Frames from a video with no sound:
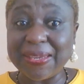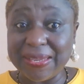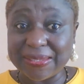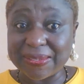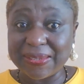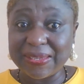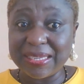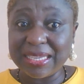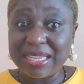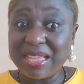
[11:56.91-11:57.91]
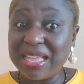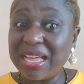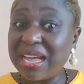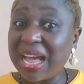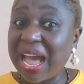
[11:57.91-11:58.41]
in it.
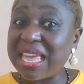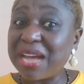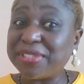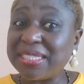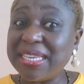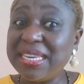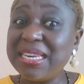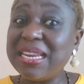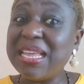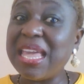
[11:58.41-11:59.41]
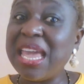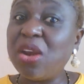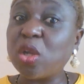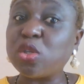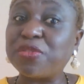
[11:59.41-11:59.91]
I have seen a
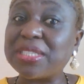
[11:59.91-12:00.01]
lot of